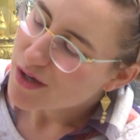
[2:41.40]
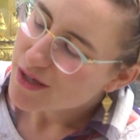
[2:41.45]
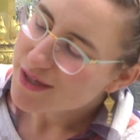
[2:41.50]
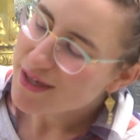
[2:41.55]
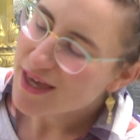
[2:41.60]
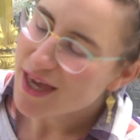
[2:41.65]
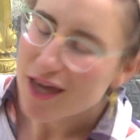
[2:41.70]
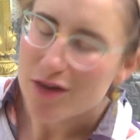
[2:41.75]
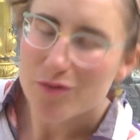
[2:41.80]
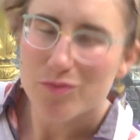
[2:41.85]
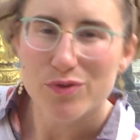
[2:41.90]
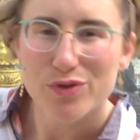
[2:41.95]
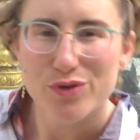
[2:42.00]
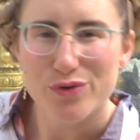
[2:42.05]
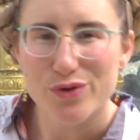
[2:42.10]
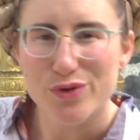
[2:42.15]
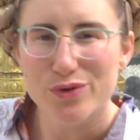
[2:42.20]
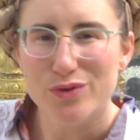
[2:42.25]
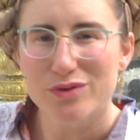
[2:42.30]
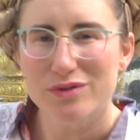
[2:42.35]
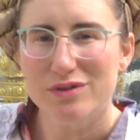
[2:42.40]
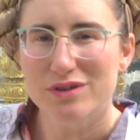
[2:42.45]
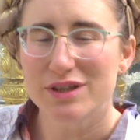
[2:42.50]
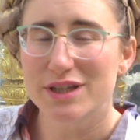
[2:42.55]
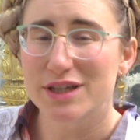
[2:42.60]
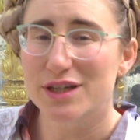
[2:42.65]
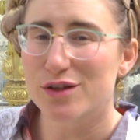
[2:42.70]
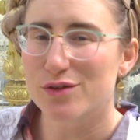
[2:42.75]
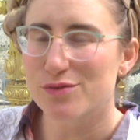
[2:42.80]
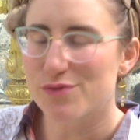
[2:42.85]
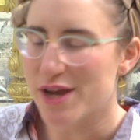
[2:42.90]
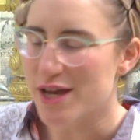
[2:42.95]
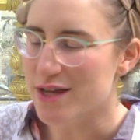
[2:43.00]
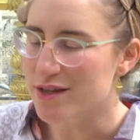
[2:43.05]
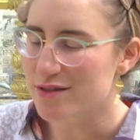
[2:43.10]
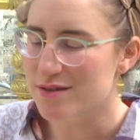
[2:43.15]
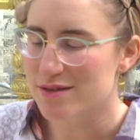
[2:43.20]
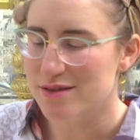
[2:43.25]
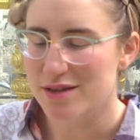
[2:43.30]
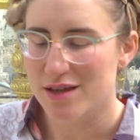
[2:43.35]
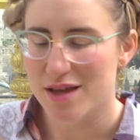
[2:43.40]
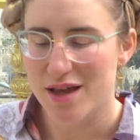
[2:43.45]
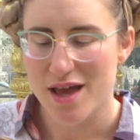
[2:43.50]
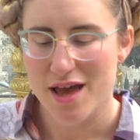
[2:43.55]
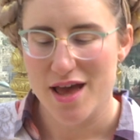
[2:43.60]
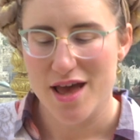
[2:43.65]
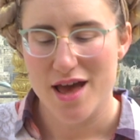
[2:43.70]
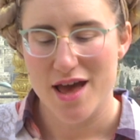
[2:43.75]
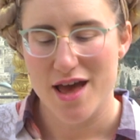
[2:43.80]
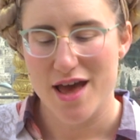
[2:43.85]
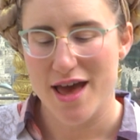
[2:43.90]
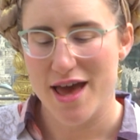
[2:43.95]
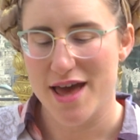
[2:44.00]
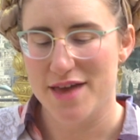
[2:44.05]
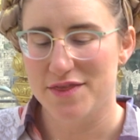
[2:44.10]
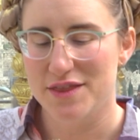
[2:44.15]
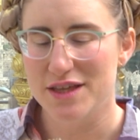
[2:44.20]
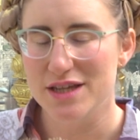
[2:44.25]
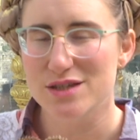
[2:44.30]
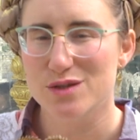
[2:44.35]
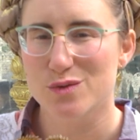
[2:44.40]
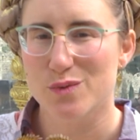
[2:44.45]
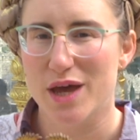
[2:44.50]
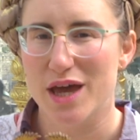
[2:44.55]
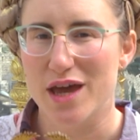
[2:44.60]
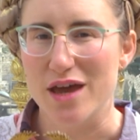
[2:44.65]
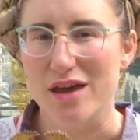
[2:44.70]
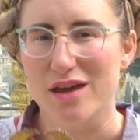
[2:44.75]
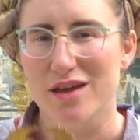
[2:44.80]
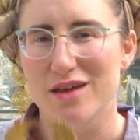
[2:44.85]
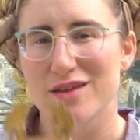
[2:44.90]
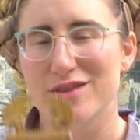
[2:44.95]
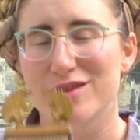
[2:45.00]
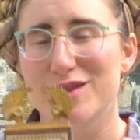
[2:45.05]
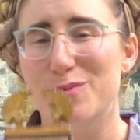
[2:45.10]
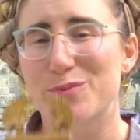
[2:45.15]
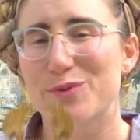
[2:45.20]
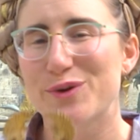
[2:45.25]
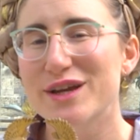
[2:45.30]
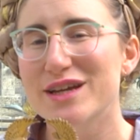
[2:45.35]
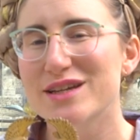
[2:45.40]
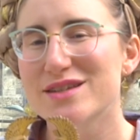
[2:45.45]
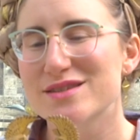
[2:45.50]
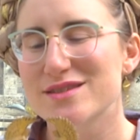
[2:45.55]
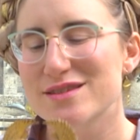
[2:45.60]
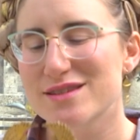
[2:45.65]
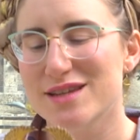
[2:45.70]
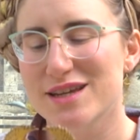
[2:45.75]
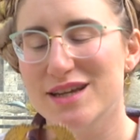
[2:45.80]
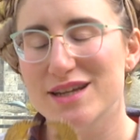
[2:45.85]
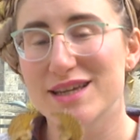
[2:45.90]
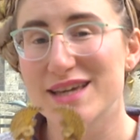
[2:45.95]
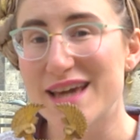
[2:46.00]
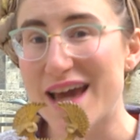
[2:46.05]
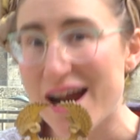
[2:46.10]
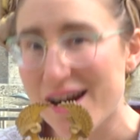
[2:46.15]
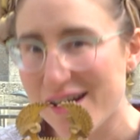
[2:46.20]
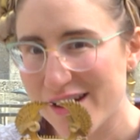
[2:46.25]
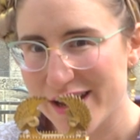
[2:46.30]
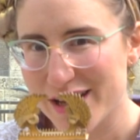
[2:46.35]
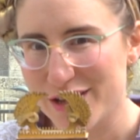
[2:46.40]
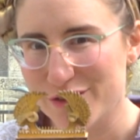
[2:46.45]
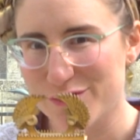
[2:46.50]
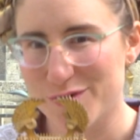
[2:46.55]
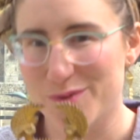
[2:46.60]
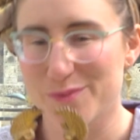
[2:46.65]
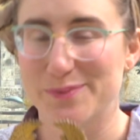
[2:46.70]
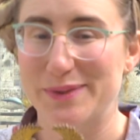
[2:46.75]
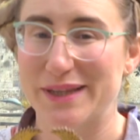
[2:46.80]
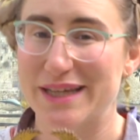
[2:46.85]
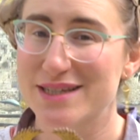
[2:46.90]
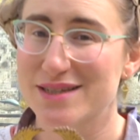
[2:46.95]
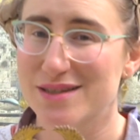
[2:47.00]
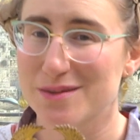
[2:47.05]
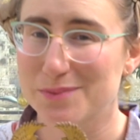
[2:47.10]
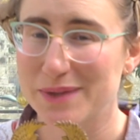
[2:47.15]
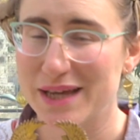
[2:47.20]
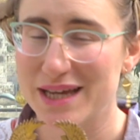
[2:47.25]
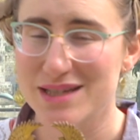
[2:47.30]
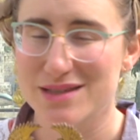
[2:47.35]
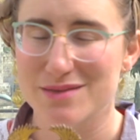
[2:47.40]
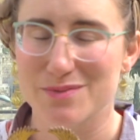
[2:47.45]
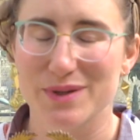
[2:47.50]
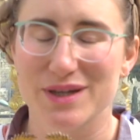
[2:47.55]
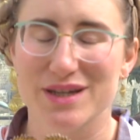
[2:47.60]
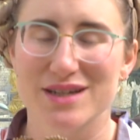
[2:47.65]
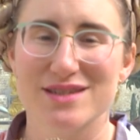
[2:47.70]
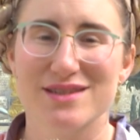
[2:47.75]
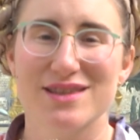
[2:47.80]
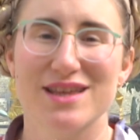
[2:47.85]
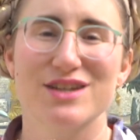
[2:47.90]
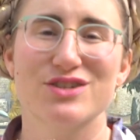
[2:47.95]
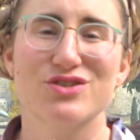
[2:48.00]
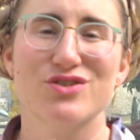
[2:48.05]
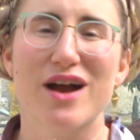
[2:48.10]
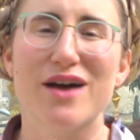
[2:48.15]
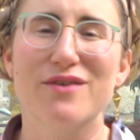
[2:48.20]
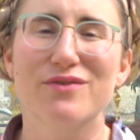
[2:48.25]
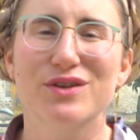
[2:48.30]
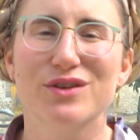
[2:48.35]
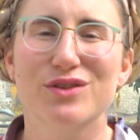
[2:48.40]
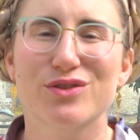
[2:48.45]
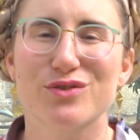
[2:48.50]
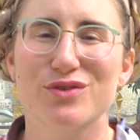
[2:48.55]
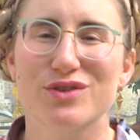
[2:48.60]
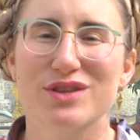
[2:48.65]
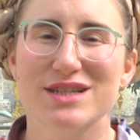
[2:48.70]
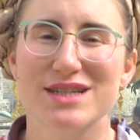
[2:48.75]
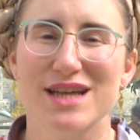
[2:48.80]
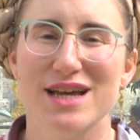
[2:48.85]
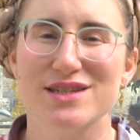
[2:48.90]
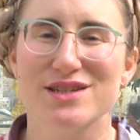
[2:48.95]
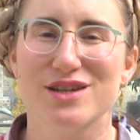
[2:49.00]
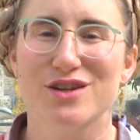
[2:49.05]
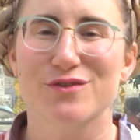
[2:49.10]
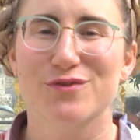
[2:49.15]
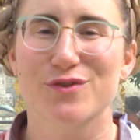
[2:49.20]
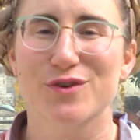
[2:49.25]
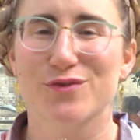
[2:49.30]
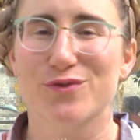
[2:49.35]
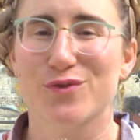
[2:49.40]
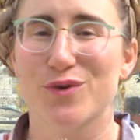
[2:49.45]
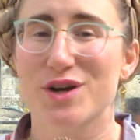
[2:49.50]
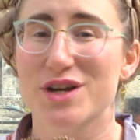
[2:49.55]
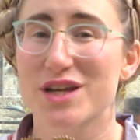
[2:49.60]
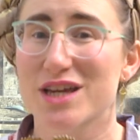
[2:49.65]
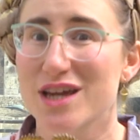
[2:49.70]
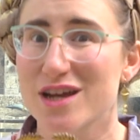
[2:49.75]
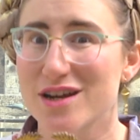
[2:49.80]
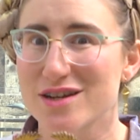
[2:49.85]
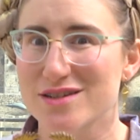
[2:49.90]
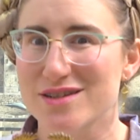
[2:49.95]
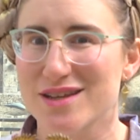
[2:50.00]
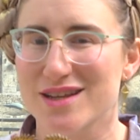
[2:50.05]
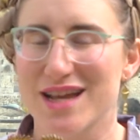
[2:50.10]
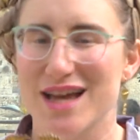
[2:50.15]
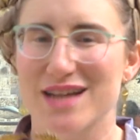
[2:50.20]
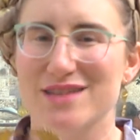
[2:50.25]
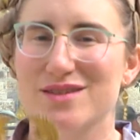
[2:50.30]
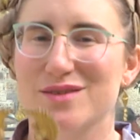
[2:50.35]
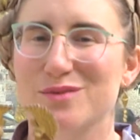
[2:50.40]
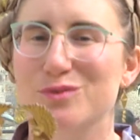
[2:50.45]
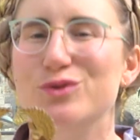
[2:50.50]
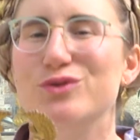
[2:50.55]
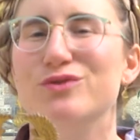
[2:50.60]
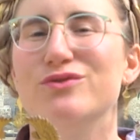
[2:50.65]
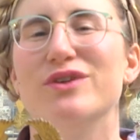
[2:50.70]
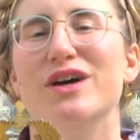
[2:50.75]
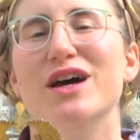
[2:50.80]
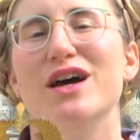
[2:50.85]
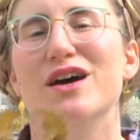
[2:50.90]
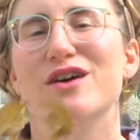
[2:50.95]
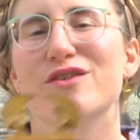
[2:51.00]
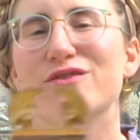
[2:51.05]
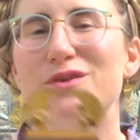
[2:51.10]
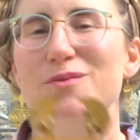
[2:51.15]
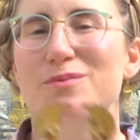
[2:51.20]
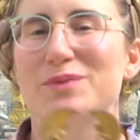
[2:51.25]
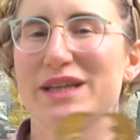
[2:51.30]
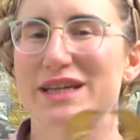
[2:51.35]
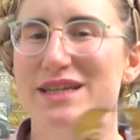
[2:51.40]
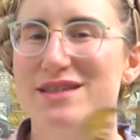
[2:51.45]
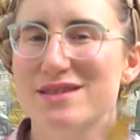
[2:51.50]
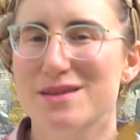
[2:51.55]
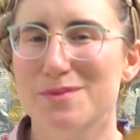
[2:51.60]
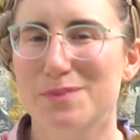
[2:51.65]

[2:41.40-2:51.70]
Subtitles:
came through little rings, and this way the priests could carry it from place to place because they traveled through the desert for 40 years and had to move from place to